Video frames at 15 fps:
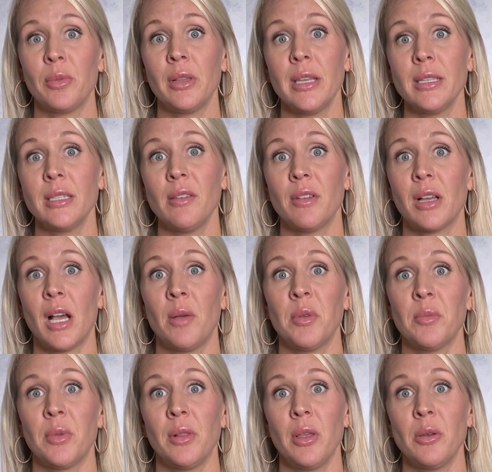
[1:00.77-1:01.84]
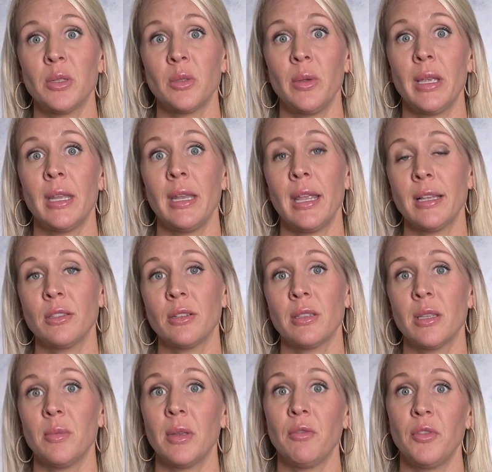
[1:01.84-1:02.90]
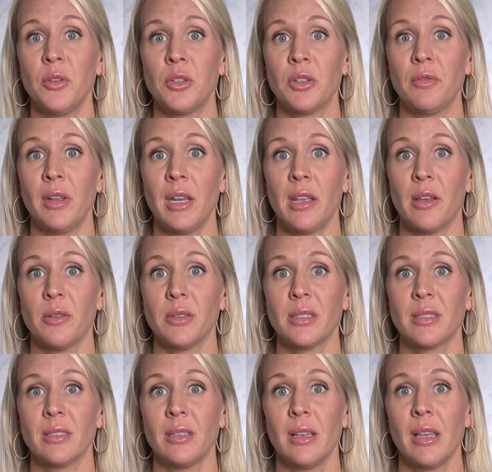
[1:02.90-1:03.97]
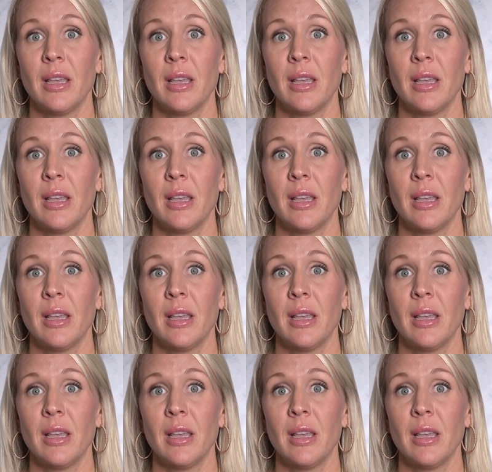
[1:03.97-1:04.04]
please leave a comment below so we can answer them in future videos.